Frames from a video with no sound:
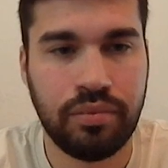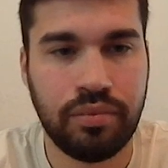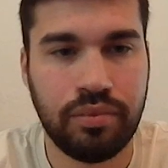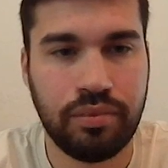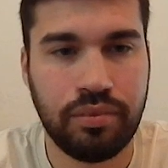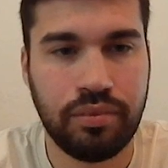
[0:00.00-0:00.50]

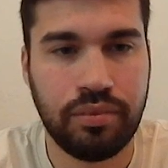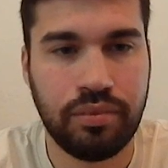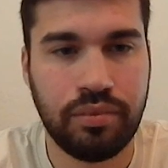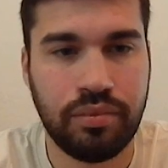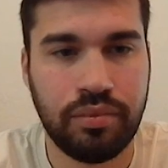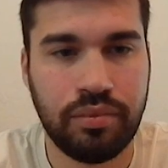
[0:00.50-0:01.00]

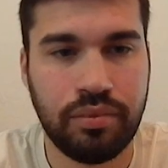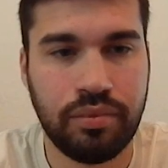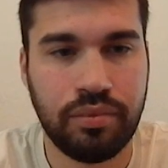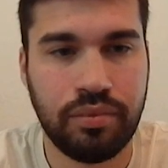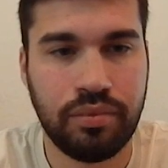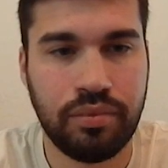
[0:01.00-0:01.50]

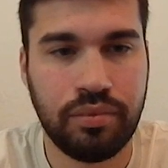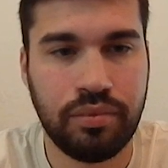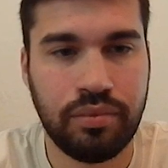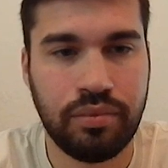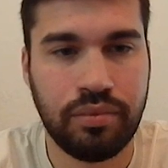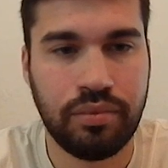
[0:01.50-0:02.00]

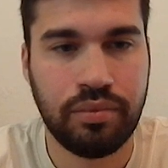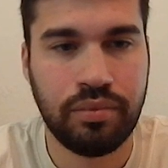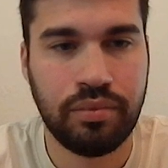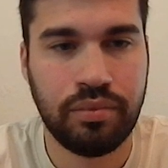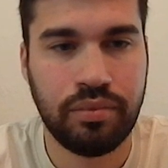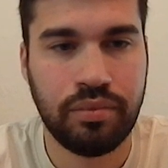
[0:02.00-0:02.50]

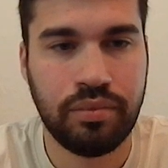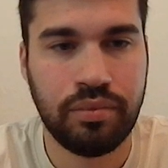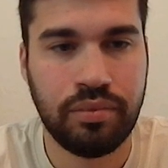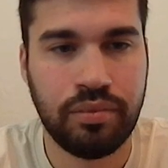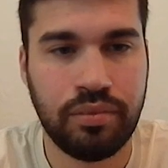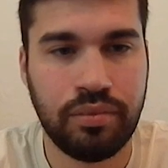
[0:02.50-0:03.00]

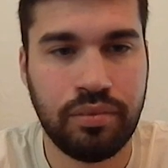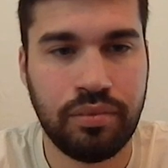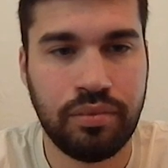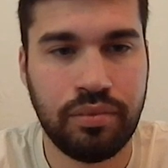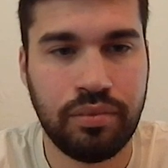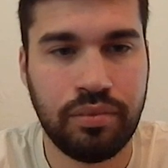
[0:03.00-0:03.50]

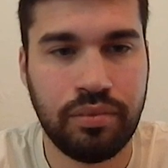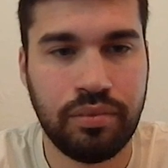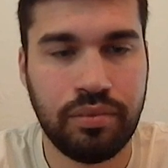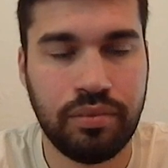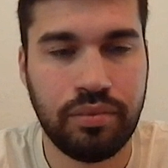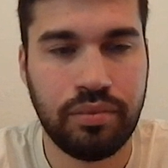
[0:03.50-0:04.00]

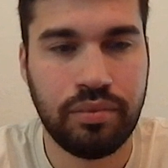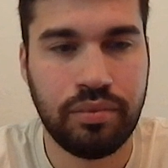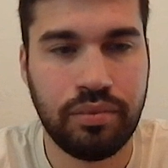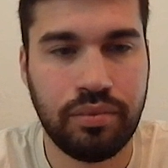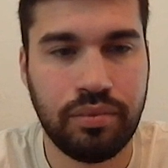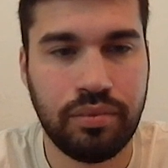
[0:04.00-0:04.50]

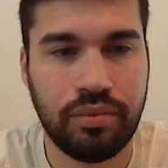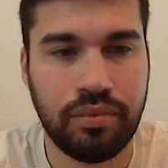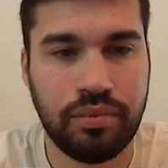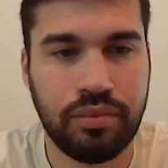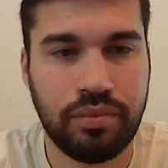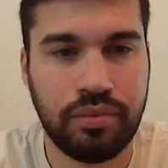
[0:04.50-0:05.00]

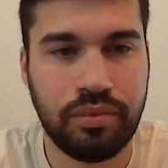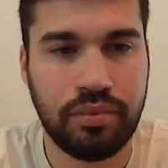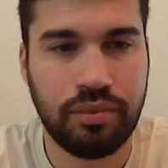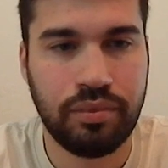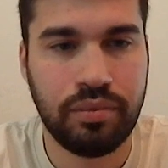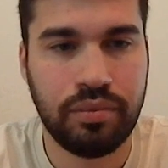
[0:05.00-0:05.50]

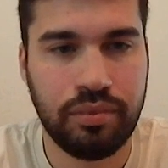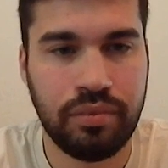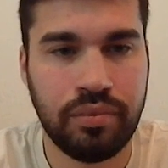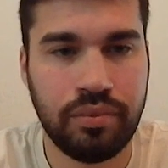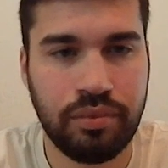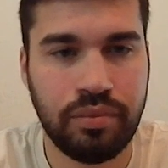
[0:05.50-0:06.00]

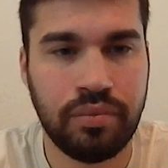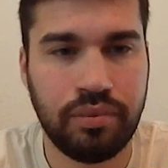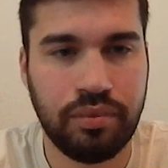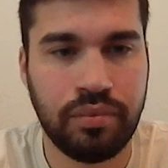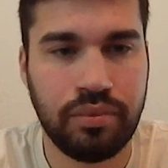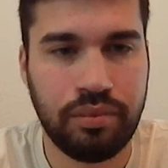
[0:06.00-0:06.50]

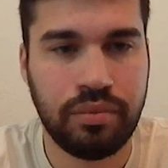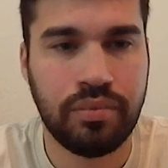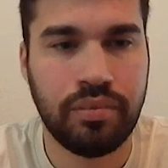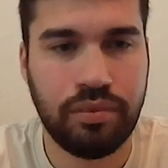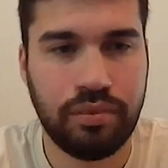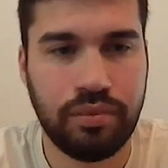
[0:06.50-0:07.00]

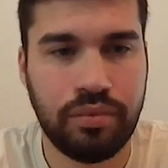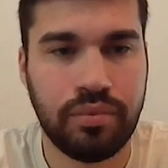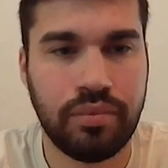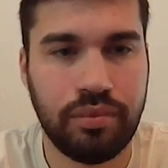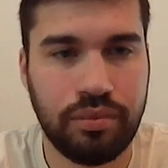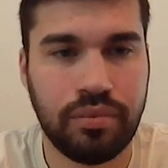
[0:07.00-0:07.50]

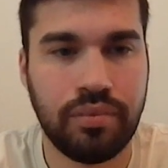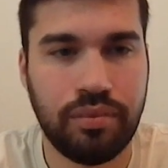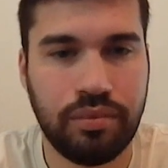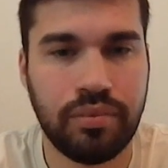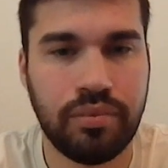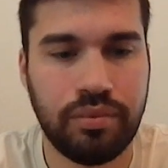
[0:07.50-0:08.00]
This person isn't speaking.